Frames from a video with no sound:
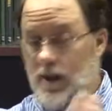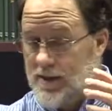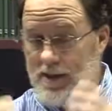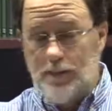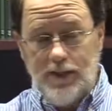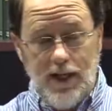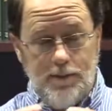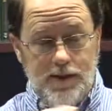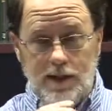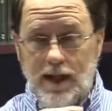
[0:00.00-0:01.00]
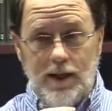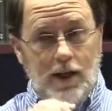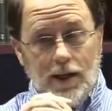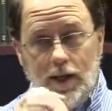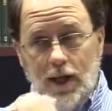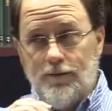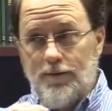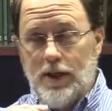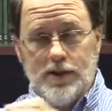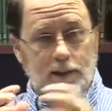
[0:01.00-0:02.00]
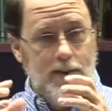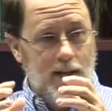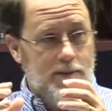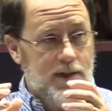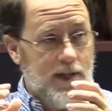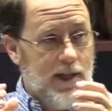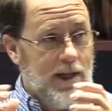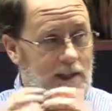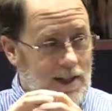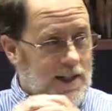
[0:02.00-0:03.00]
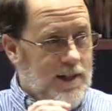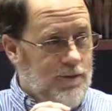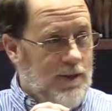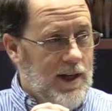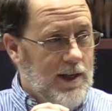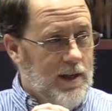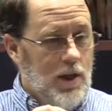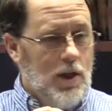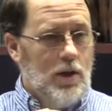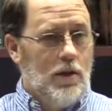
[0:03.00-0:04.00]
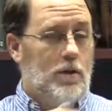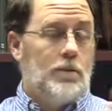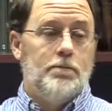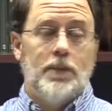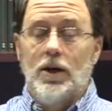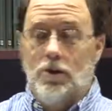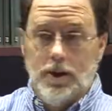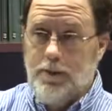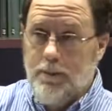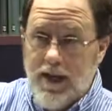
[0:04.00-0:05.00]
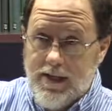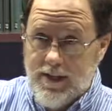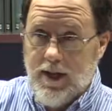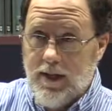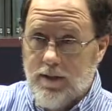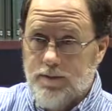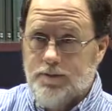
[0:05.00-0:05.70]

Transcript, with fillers: Now, sometimes in that conflict, sometimes in that clean fight, Marilyn may say,